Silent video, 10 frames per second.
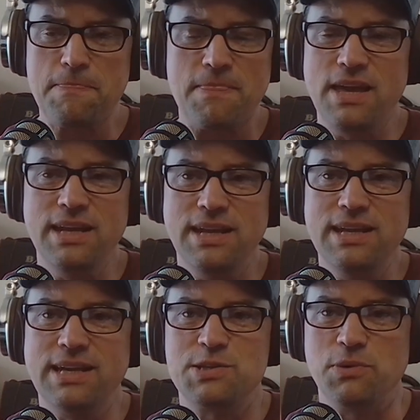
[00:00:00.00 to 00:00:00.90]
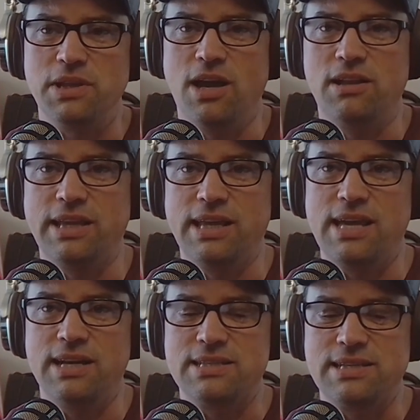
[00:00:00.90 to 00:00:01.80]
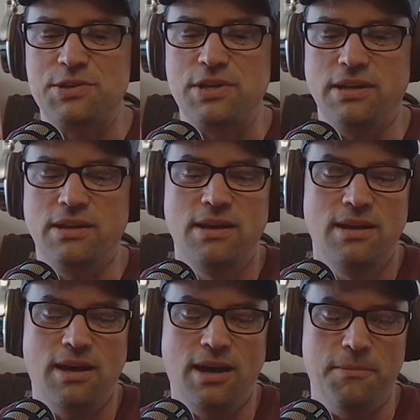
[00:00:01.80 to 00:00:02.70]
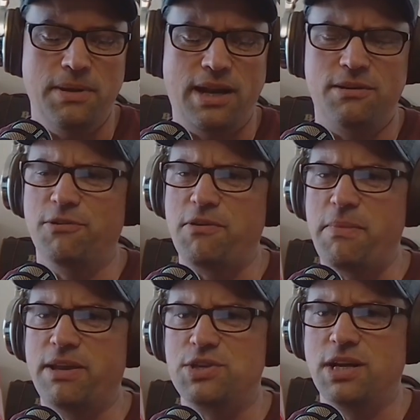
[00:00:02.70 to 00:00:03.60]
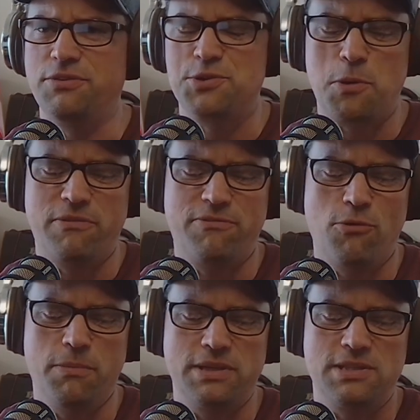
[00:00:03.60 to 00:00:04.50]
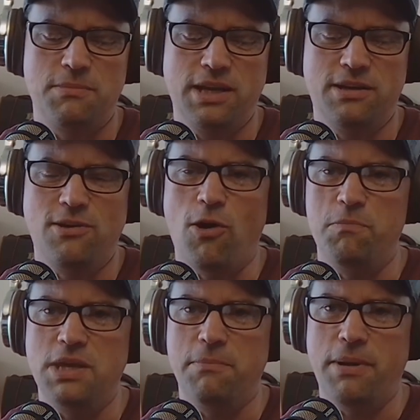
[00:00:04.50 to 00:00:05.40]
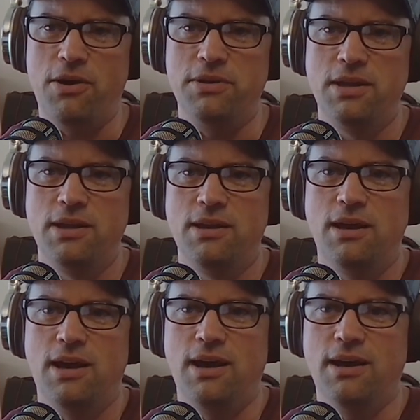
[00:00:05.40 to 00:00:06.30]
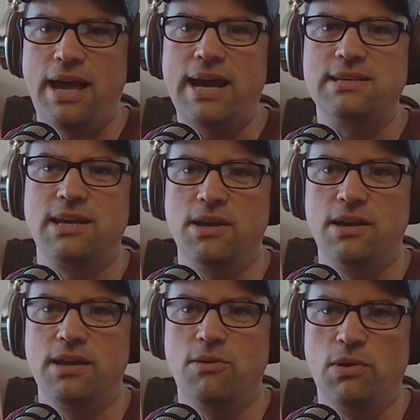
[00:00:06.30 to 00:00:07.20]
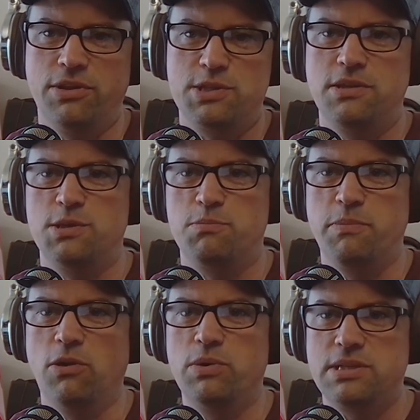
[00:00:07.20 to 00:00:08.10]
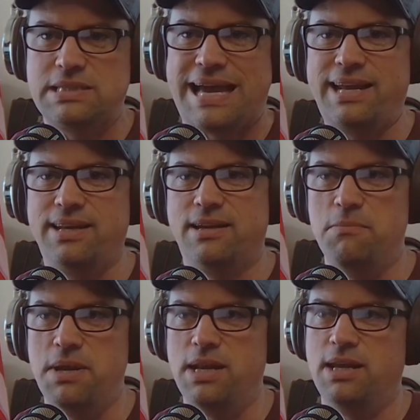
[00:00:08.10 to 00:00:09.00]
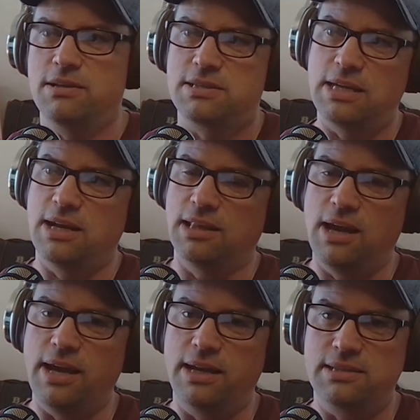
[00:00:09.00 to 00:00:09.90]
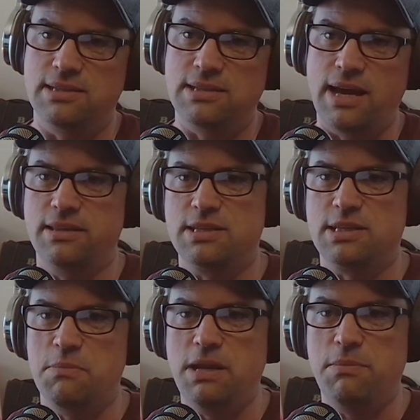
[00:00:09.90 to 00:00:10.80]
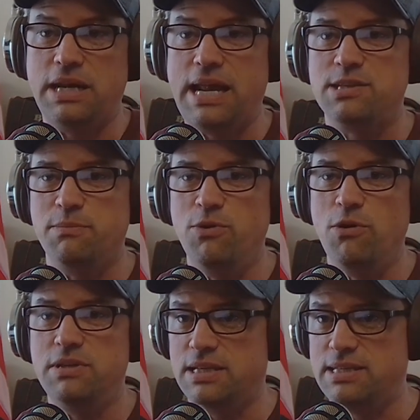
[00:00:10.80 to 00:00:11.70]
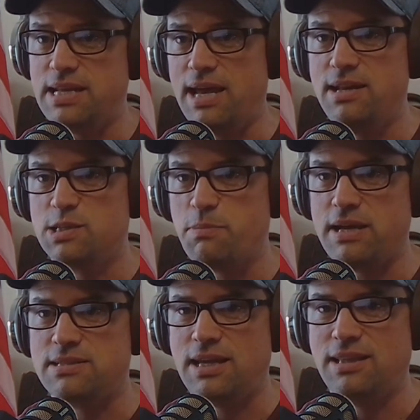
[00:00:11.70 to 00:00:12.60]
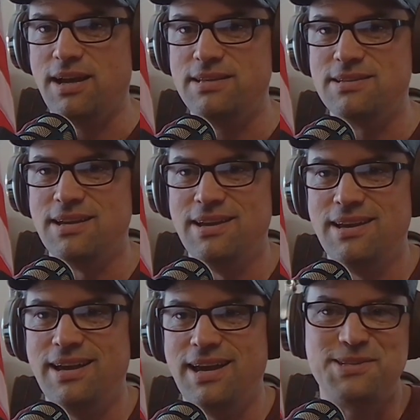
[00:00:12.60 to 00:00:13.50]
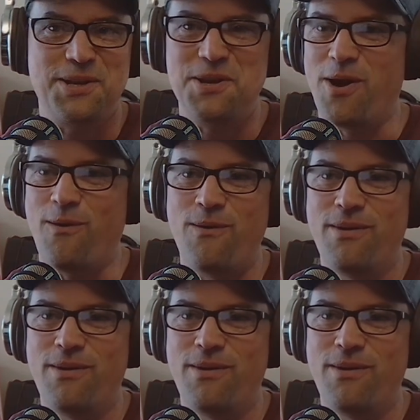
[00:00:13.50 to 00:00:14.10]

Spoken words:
It gets really ugly at the end of session. And I don't know if I mentioned it on the show before, but somebody had called me about asking, well, this bill was assigned to committee. You see it online. It's assigned to this committee, but it hasn't moved. Is it dead? It's past deadlines? And I say, no.